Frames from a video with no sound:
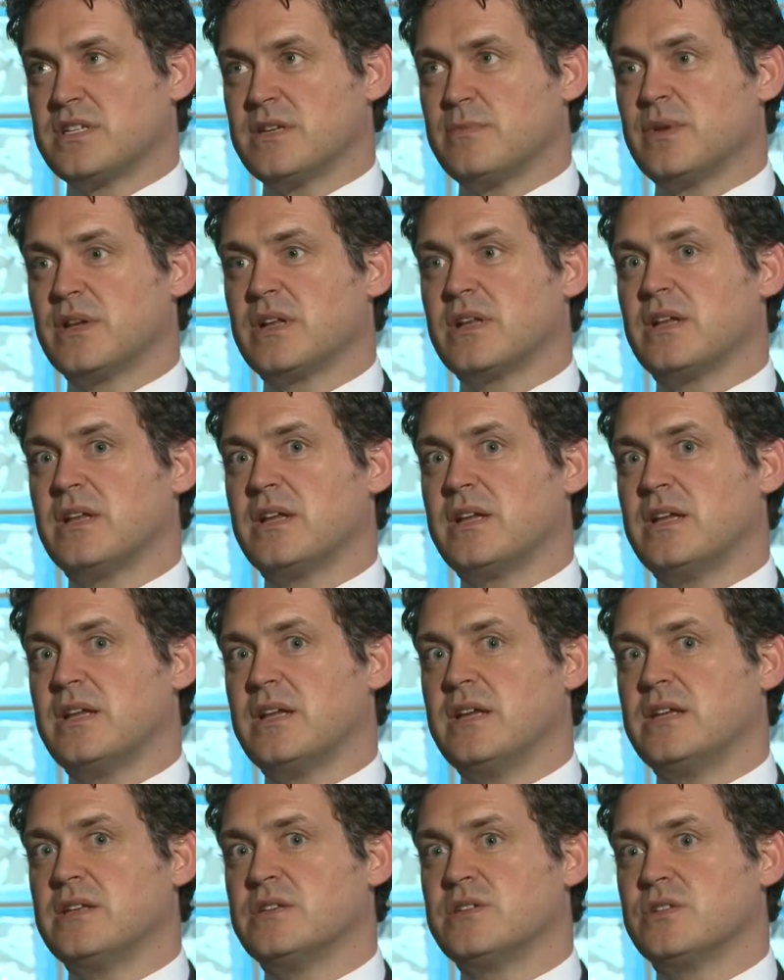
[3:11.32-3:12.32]

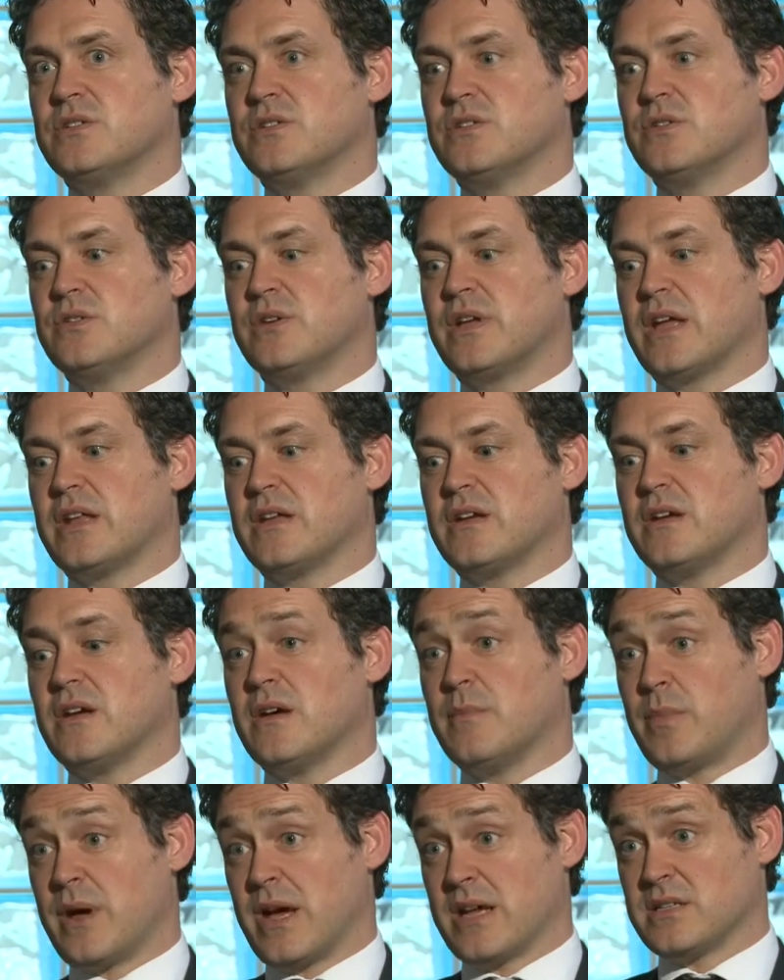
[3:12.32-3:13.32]
typically to get
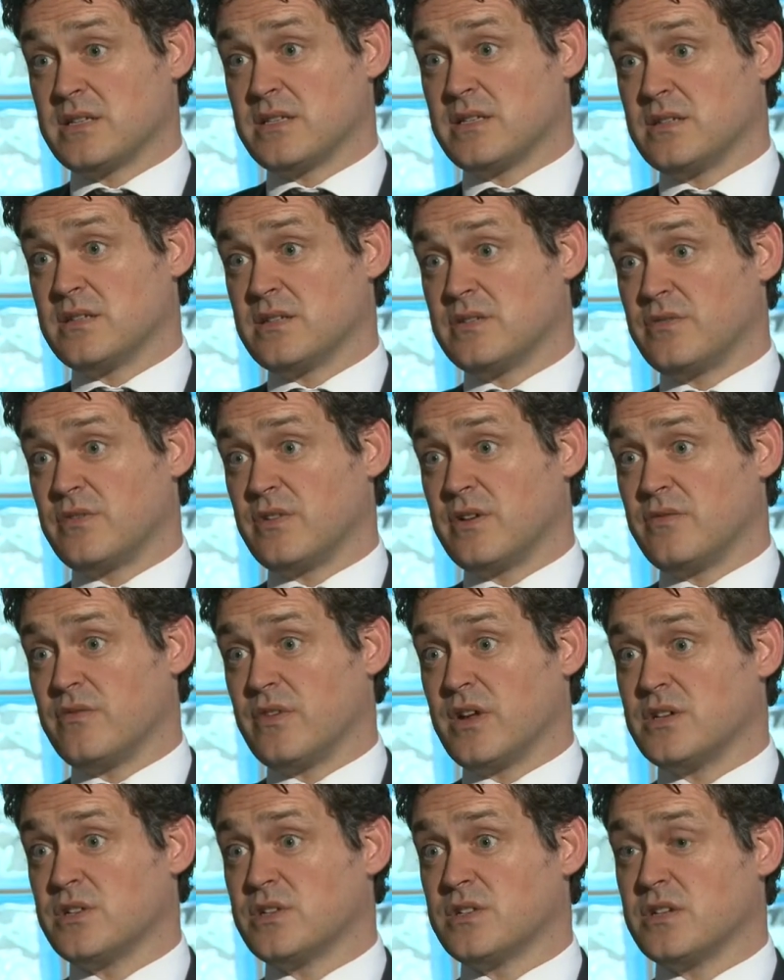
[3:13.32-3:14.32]
a patent for an
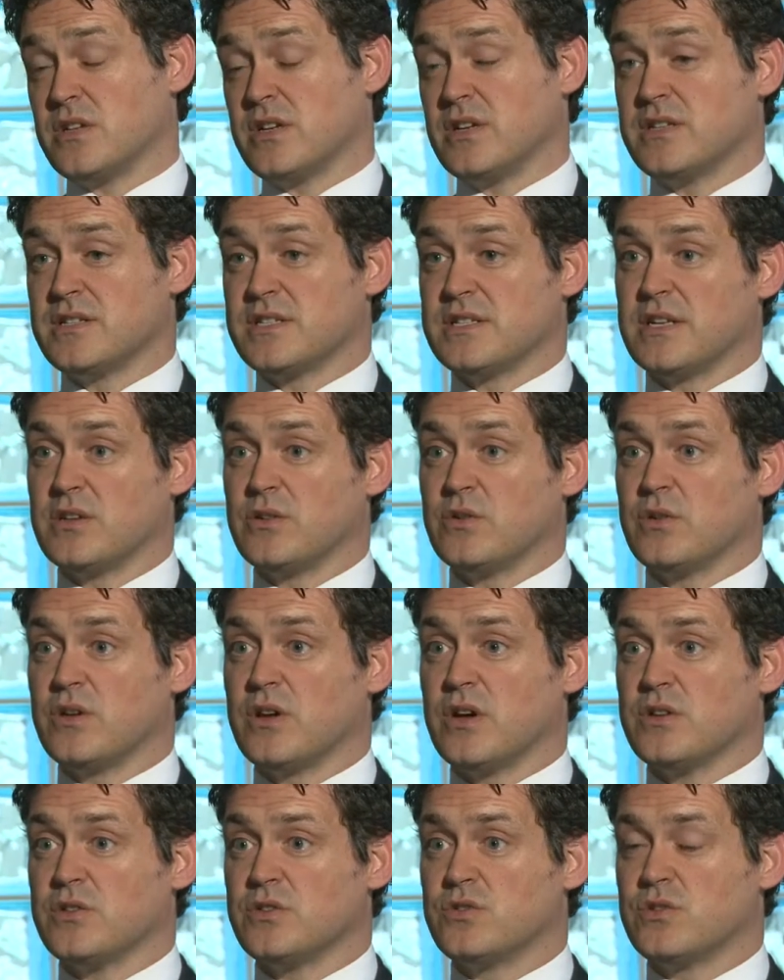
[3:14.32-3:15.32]
invention in a single
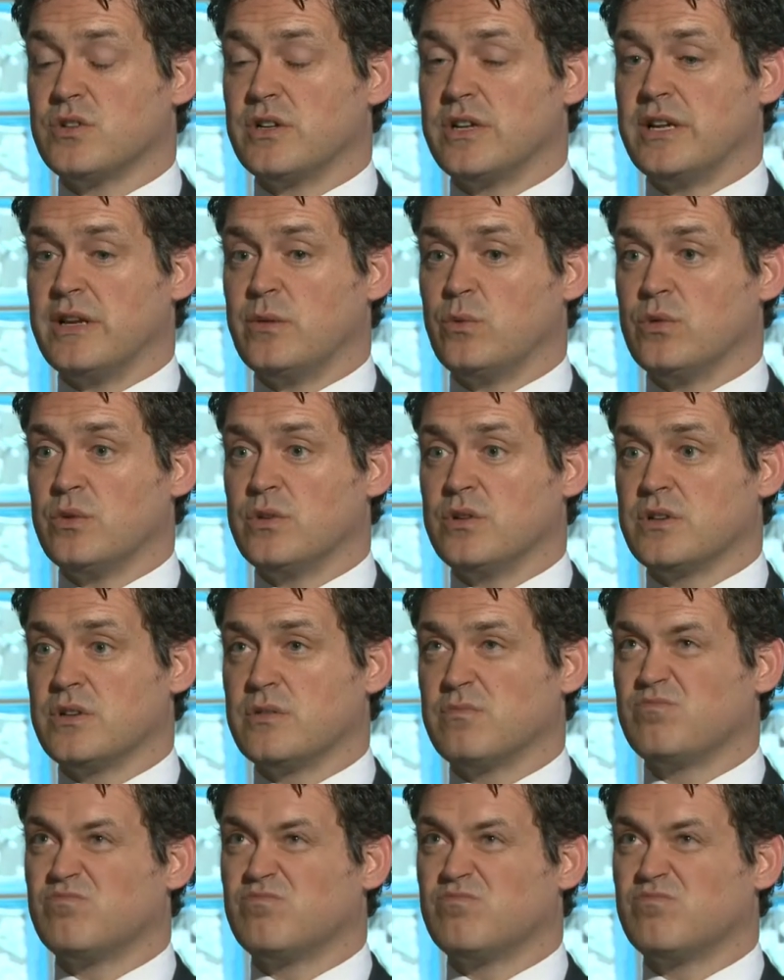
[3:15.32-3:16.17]
country would